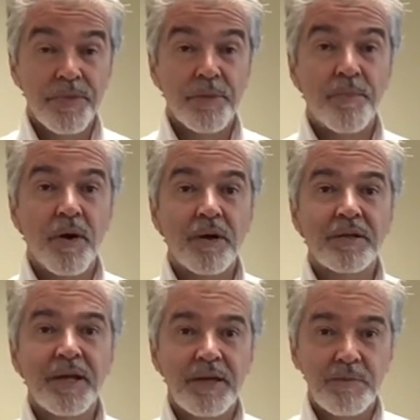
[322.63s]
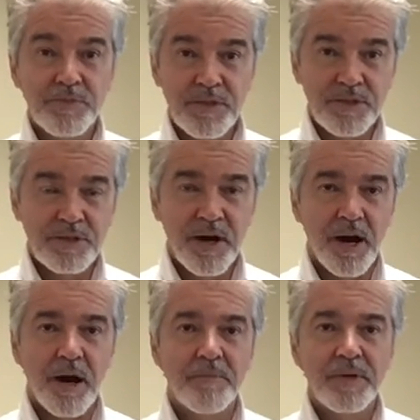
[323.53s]
the part that keeps things
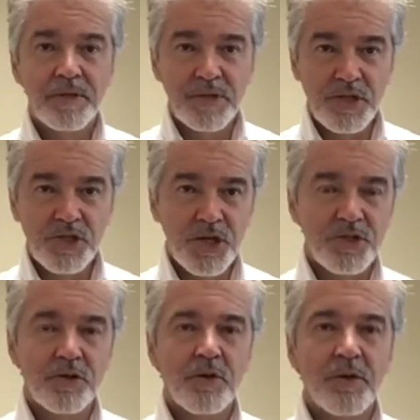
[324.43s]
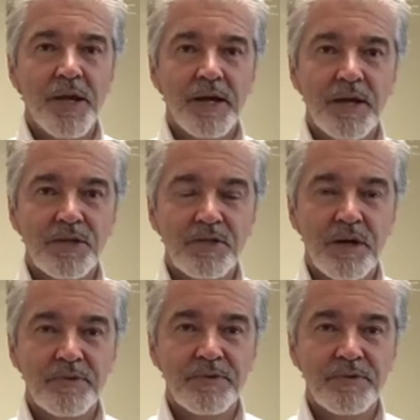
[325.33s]
calm, digestion, all that kind of stuff.